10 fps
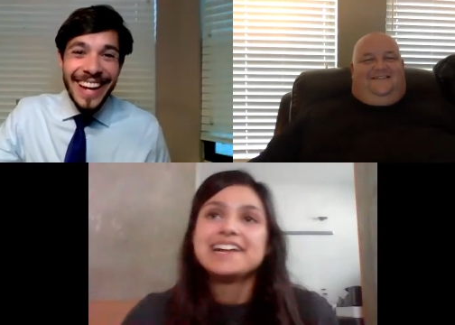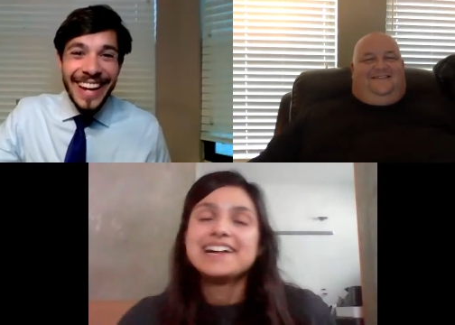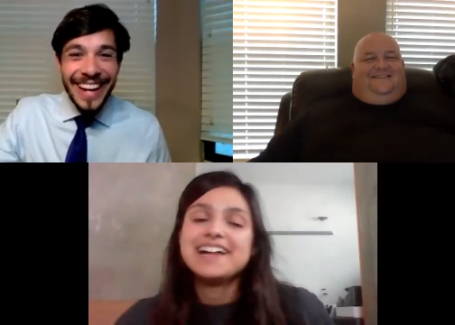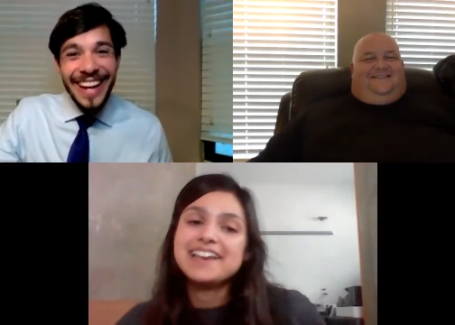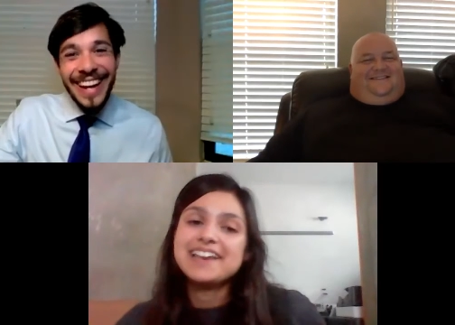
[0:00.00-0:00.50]

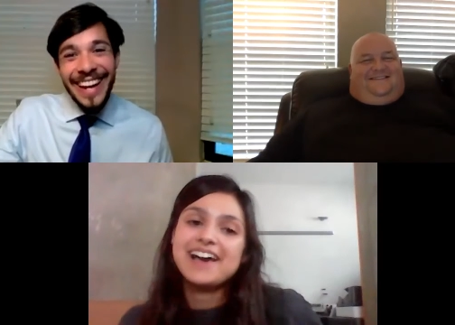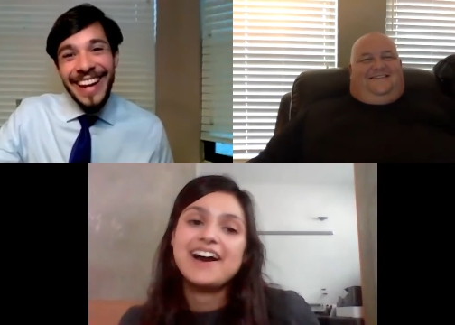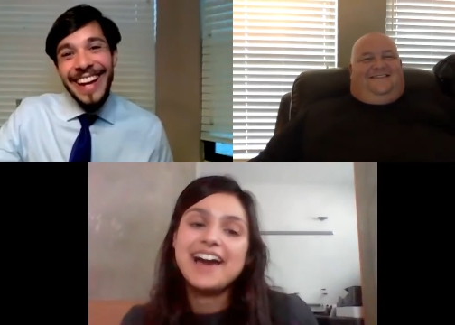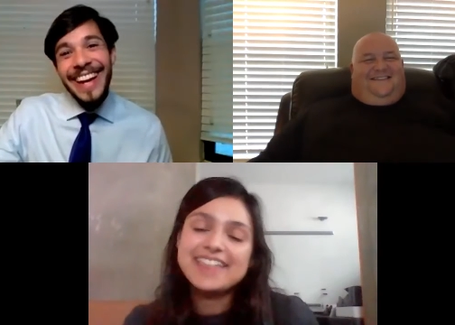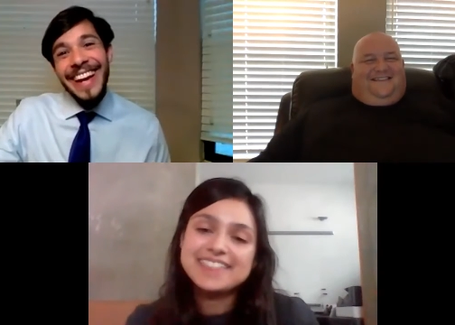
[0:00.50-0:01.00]
Speaker 1: no,
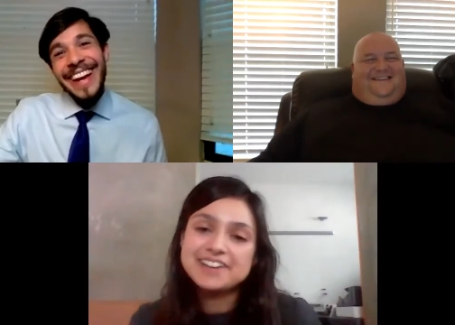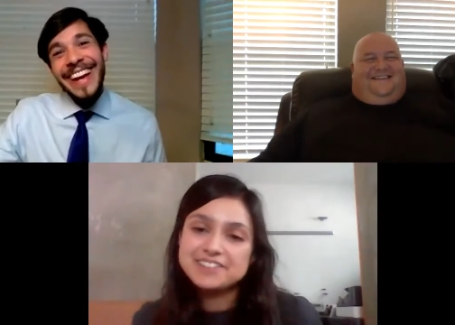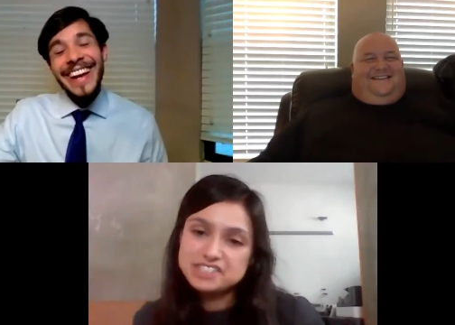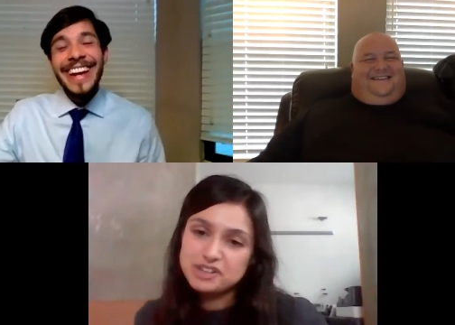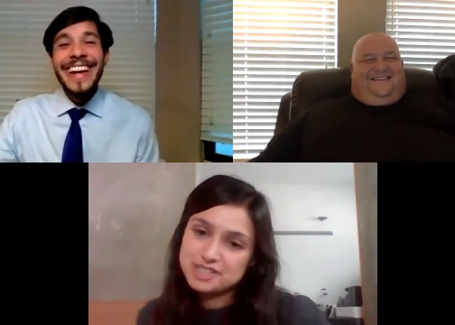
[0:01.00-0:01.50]
I think
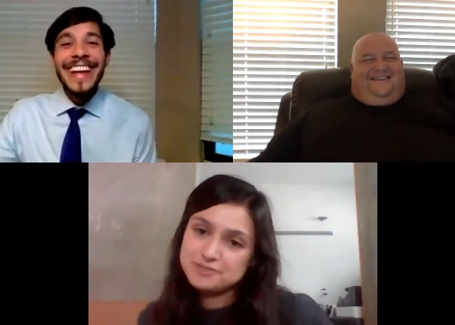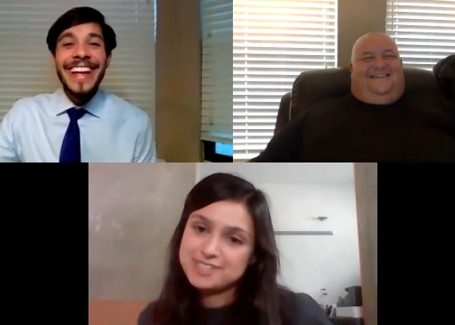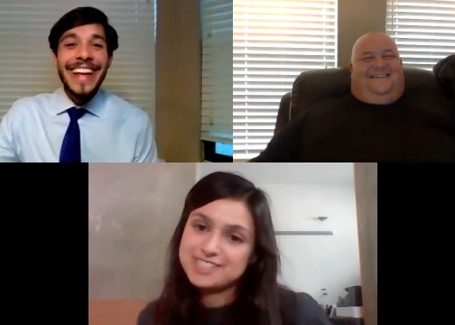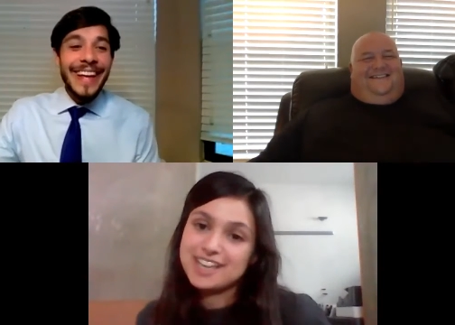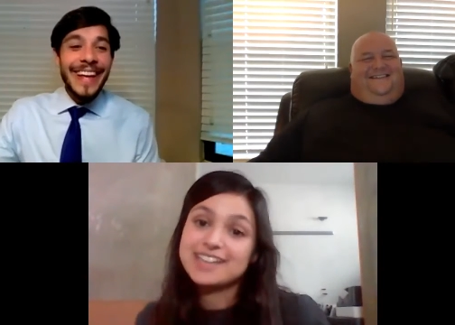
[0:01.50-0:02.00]
what Joseph
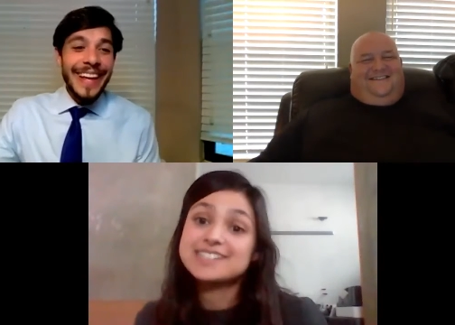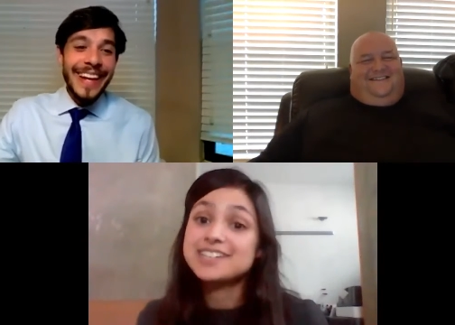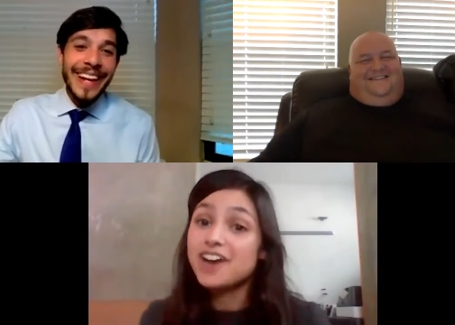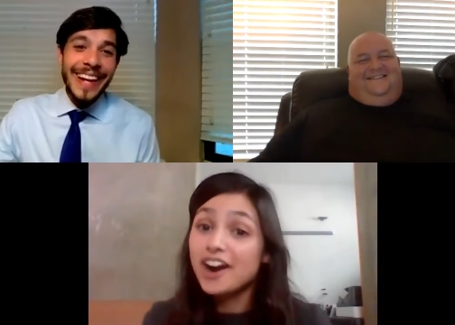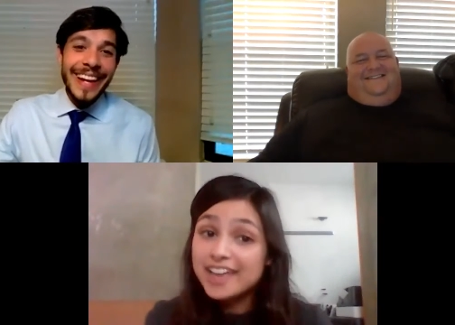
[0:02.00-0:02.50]
was saying is
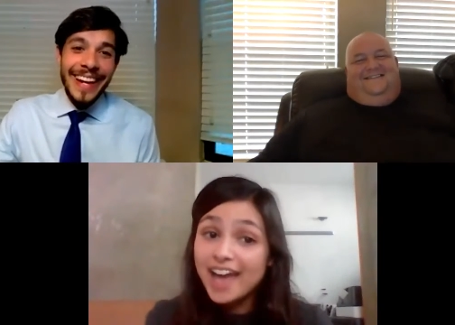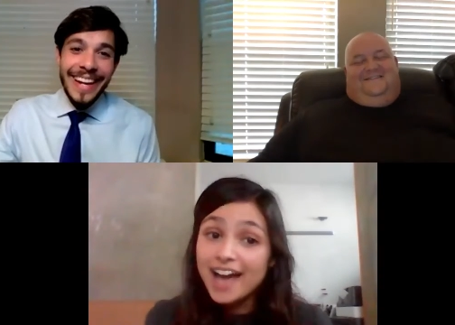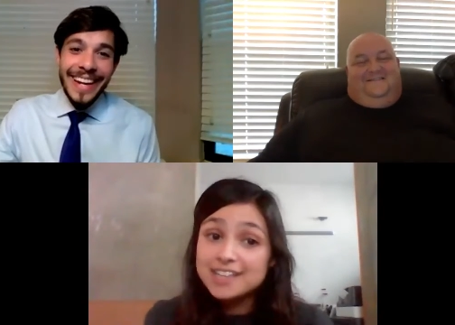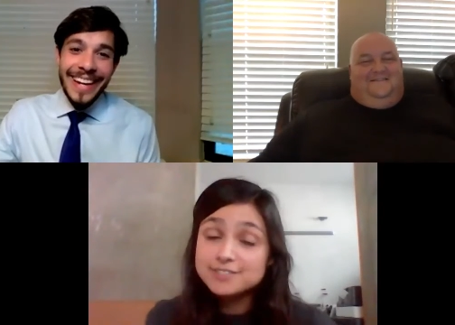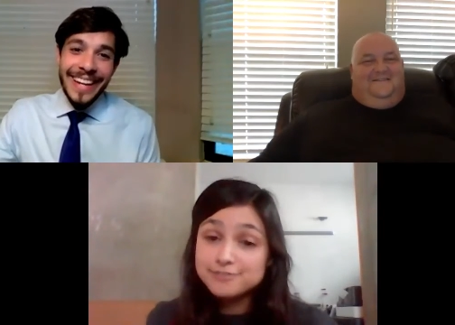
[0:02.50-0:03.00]
he already
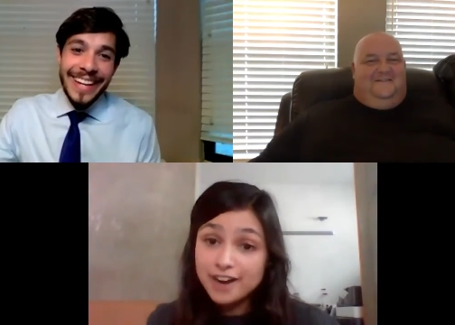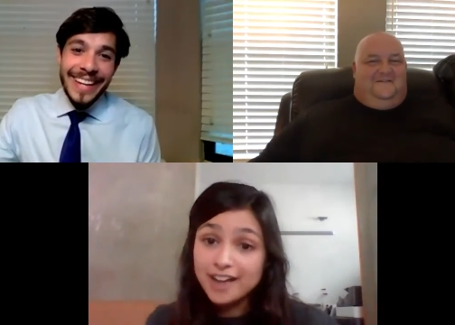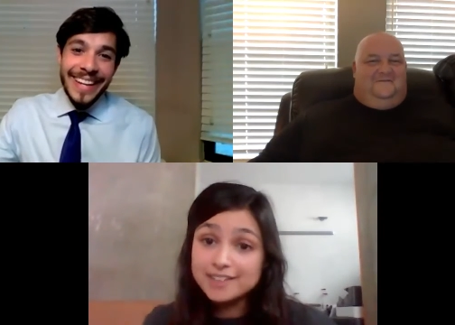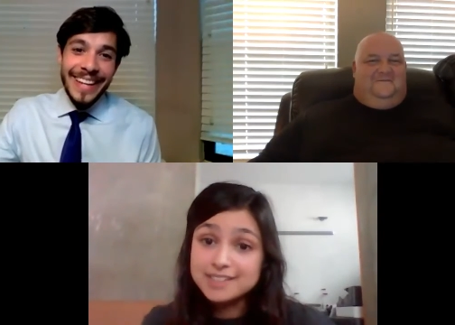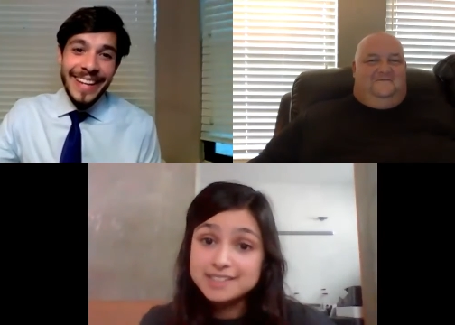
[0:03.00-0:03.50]
has
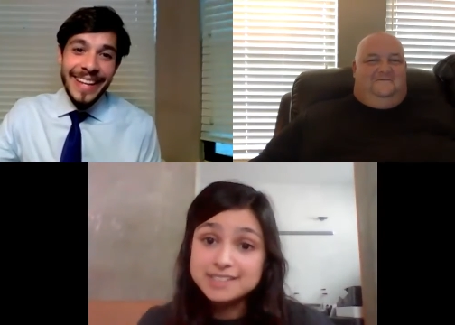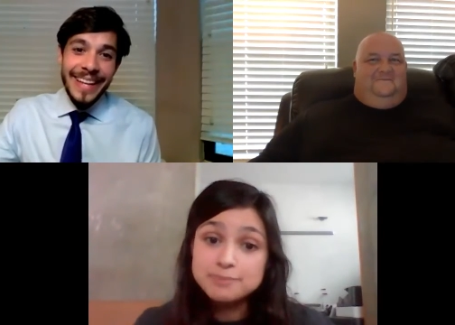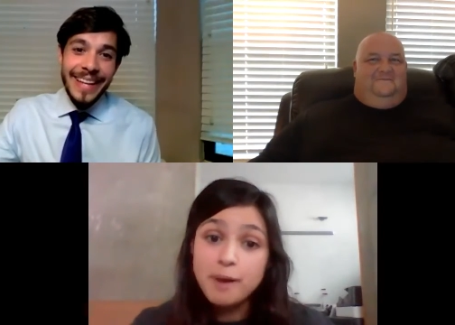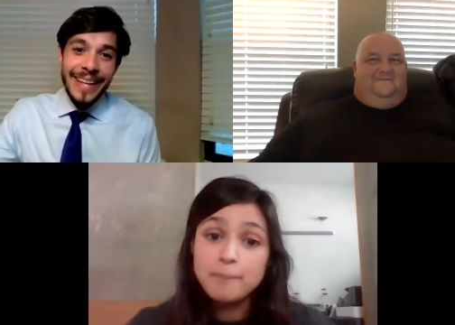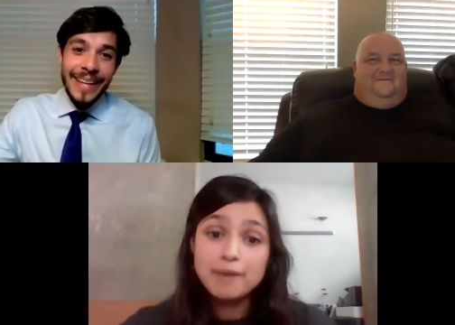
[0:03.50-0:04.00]
friends,
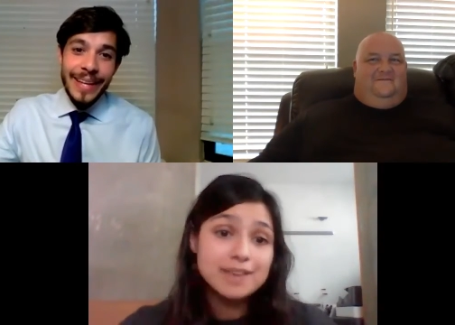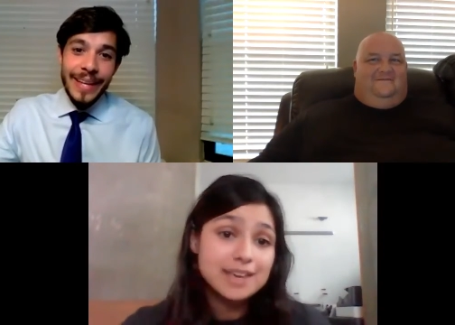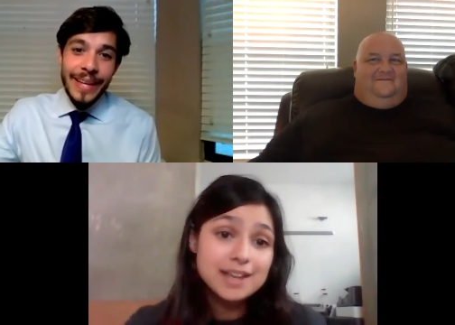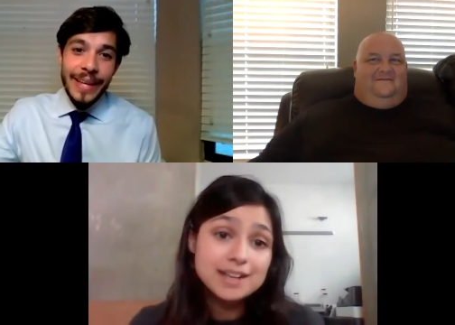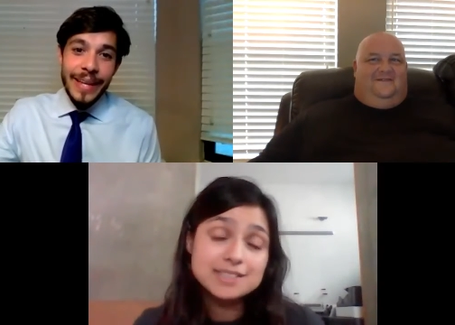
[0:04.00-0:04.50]
but maybe
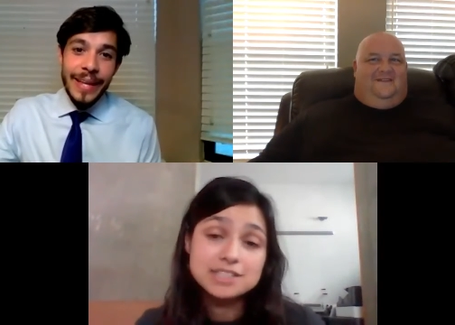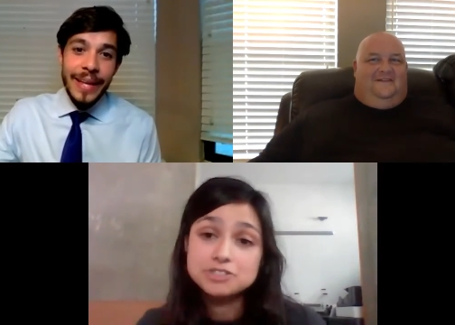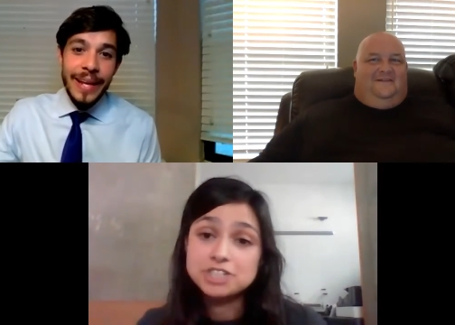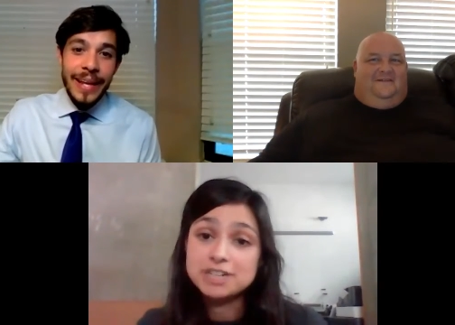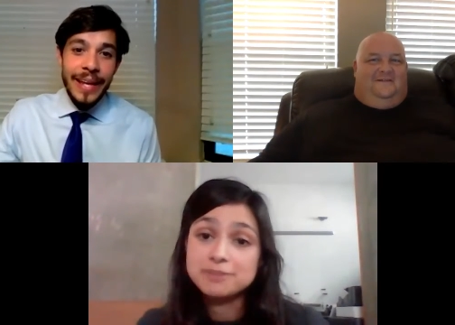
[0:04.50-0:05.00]
he doesn't
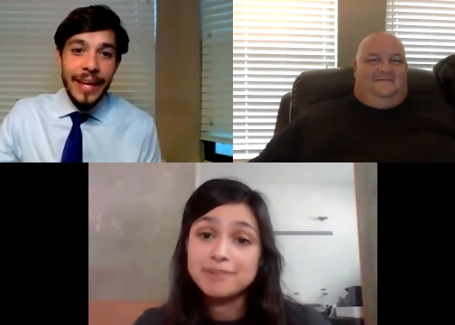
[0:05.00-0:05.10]
treat him